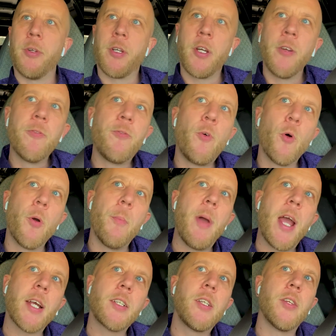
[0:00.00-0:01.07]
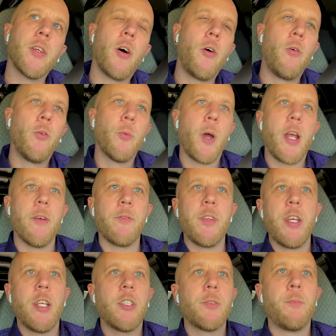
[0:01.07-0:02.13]
to conform back to the old way of
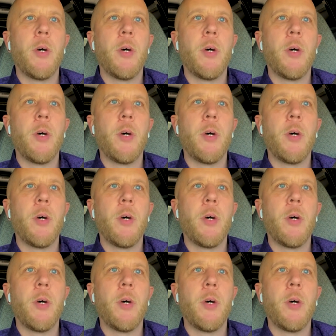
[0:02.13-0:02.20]
things.